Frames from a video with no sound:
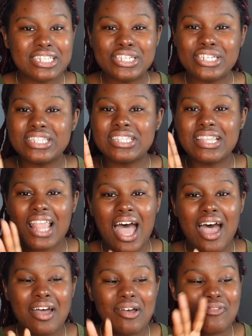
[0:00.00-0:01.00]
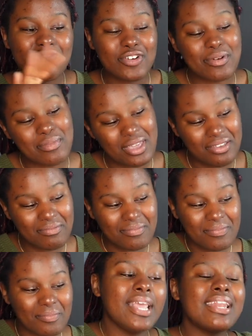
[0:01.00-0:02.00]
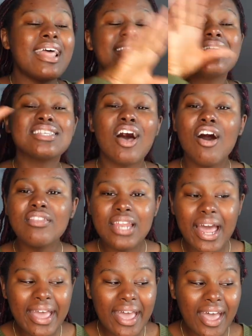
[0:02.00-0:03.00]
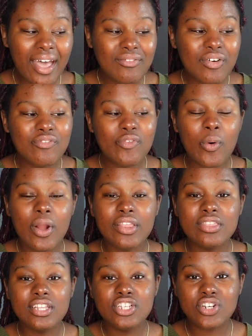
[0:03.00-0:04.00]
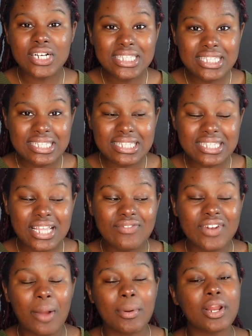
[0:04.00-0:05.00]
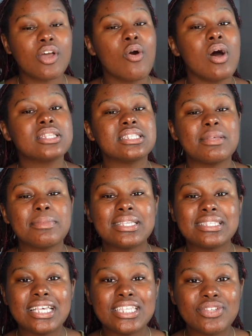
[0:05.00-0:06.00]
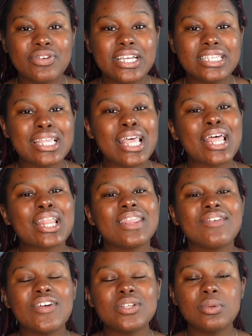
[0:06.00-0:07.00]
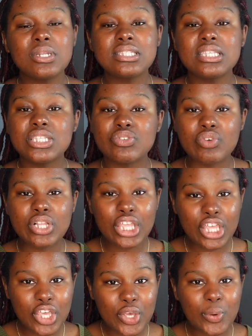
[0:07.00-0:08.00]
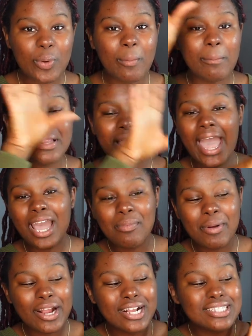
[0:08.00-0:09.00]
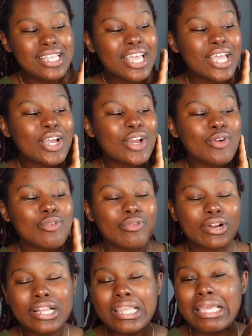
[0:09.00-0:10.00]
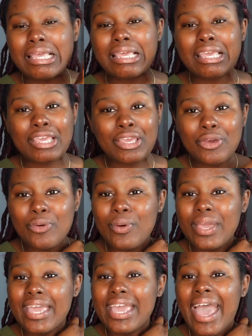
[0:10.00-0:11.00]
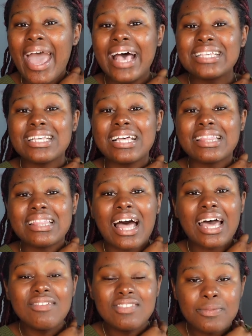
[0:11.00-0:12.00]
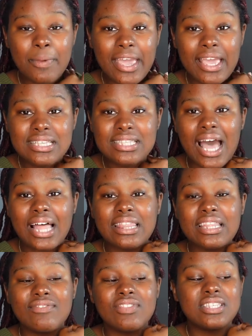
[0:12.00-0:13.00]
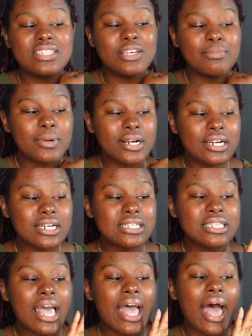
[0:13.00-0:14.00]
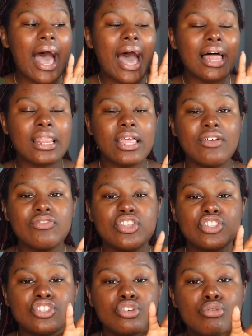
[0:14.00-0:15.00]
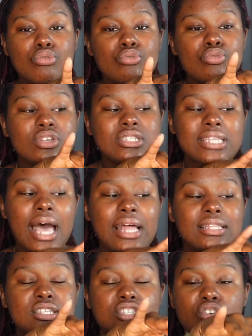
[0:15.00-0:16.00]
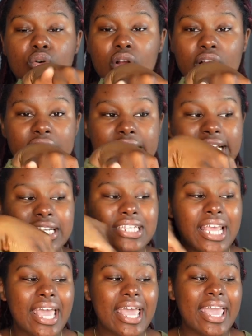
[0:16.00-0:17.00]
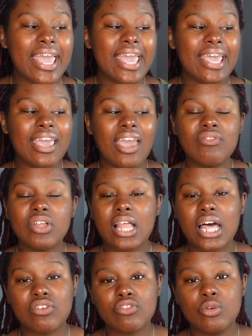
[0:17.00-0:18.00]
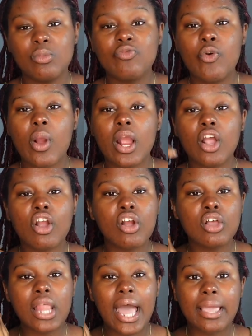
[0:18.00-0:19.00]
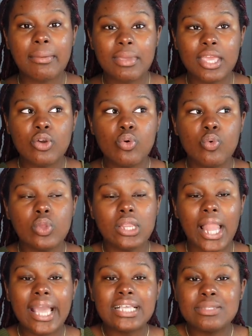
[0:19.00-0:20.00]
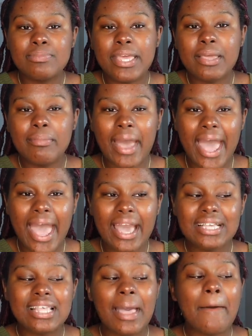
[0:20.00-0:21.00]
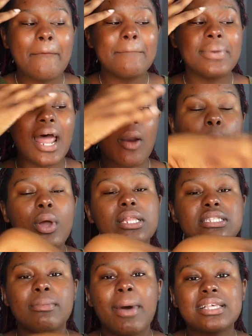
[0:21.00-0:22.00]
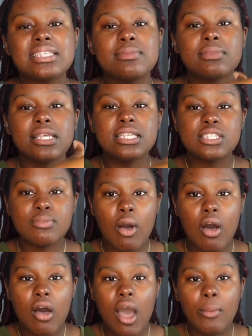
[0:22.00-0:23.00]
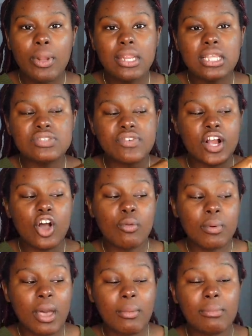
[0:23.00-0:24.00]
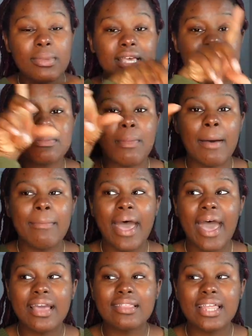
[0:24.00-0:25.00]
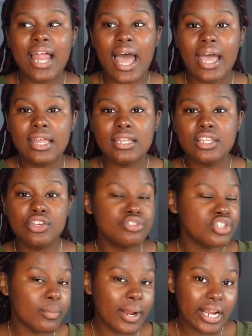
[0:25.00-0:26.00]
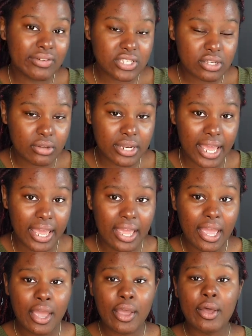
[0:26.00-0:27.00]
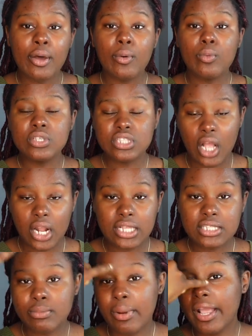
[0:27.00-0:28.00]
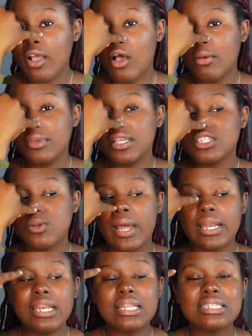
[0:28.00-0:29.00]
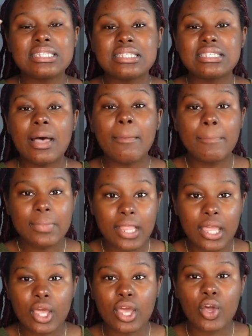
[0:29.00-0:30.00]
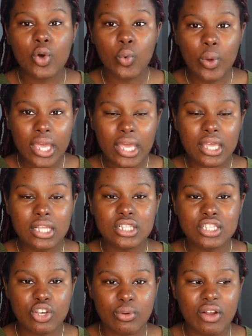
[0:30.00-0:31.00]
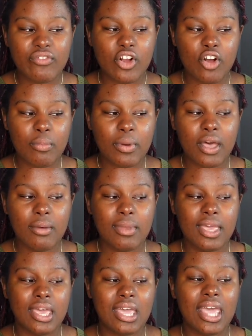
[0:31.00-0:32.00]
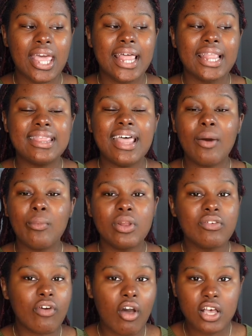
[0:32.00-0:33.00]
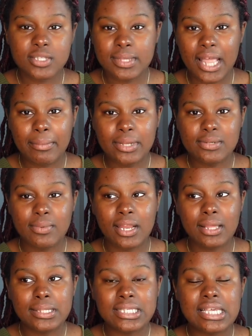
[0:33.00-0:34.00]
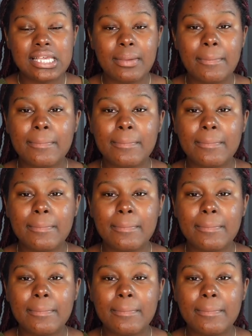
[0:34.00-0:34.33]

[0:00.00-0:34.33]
just not for me. Now that's all that I have for the dresses and stuff. Now we're gonna go on to some accessories. The first one is this really cute black purse. Really cute. It has a lot of space. I love the zippers. I love the two side storage. It gave a lot of room for a girl like me who likes big bags, but I wanted to buy something small. I wanted this for homecoming because my bag that I usually wear every single day was starting to break on me. So I needed something quick to wear for homecoming that wouldn't have cost me that much money to